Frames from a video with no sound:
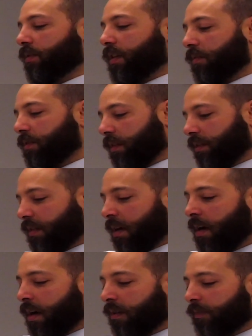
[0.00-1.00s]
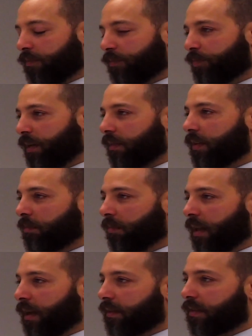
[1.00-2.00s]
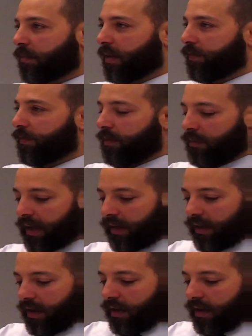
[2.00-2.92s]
there was a ton of building blocks. I mean, from like